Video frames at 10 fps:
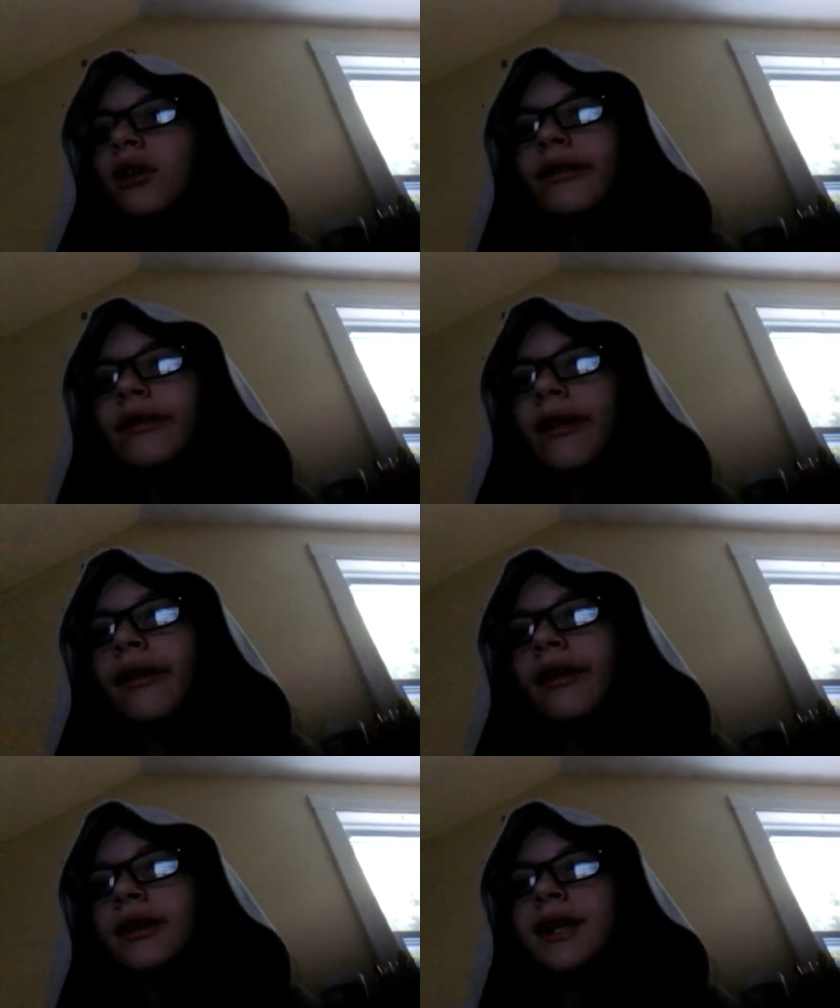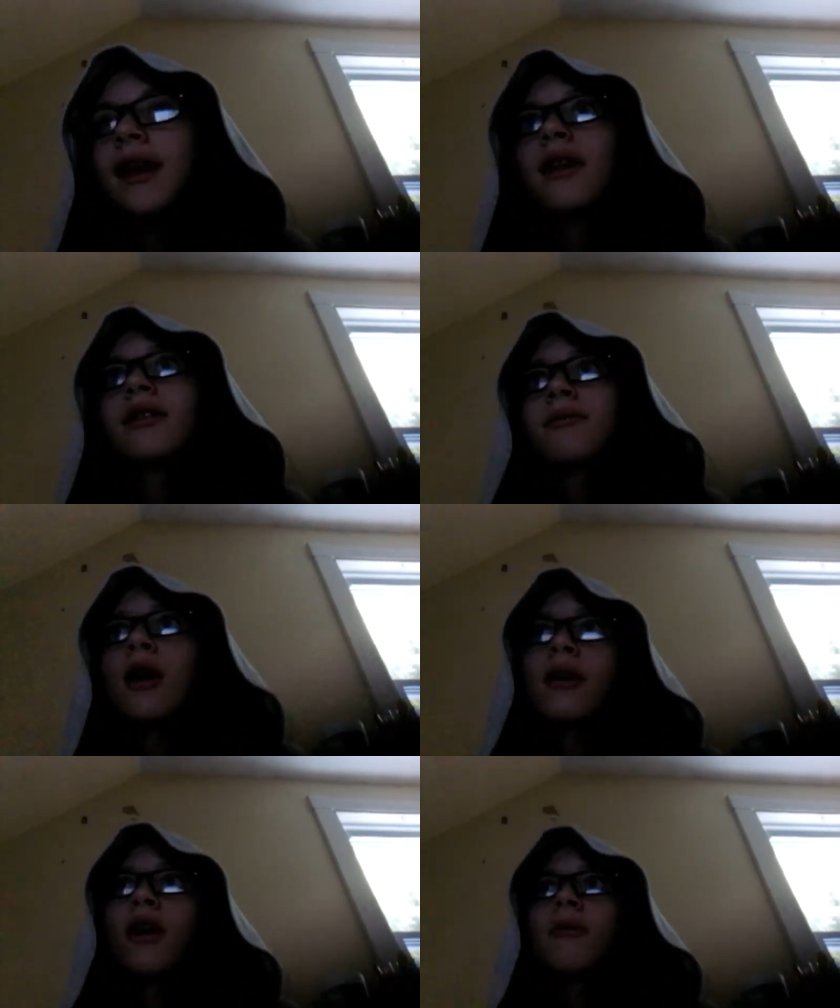nothing cuz I cuz
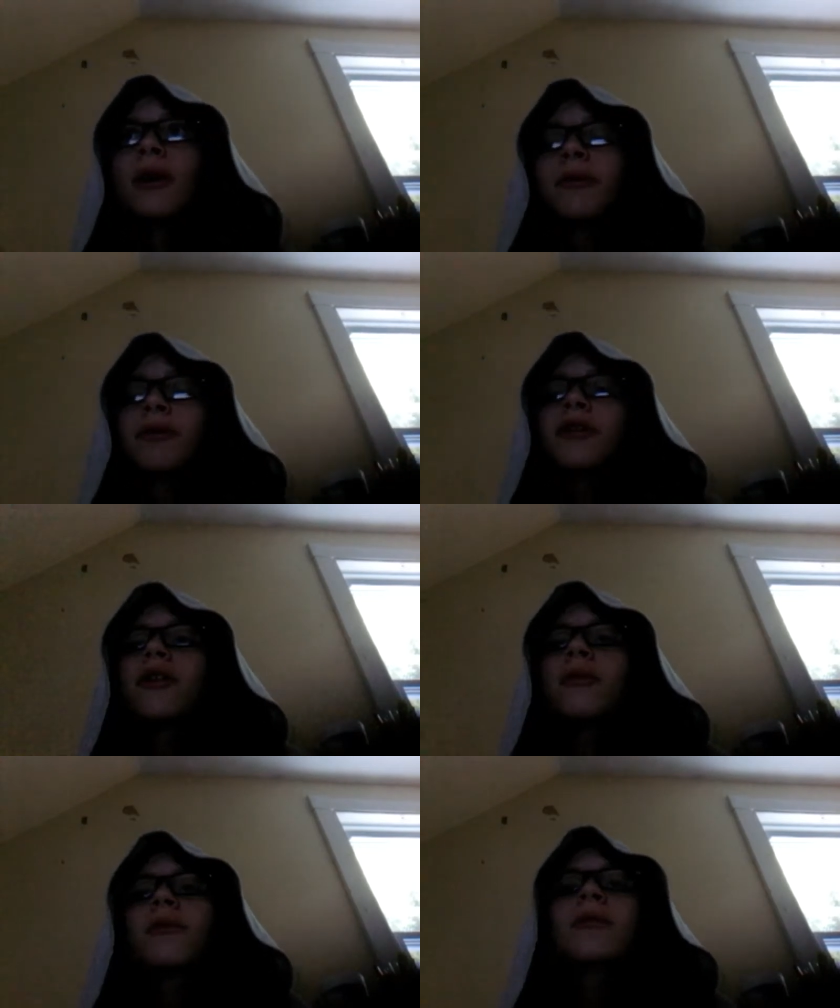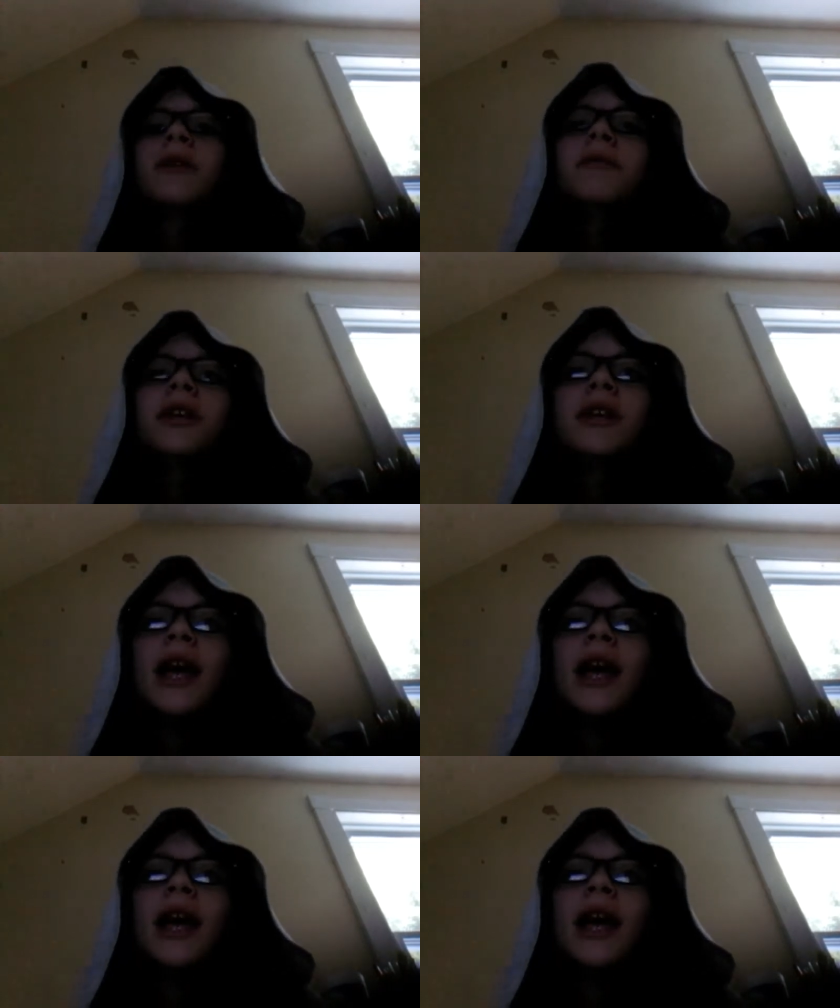my on my computer it won't let me